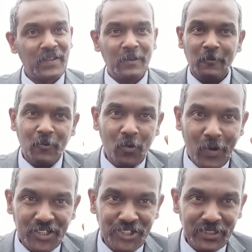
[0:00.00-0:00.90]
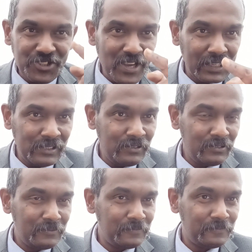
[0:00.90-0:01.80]
for watching the channel
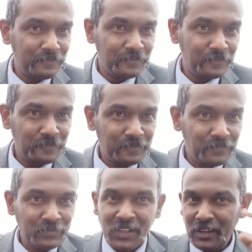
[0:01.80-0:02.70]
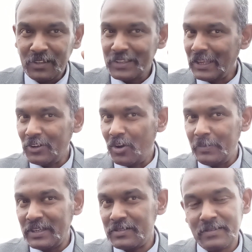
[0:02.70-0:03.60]

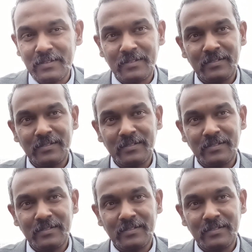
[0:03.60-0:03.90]
Thinkonomics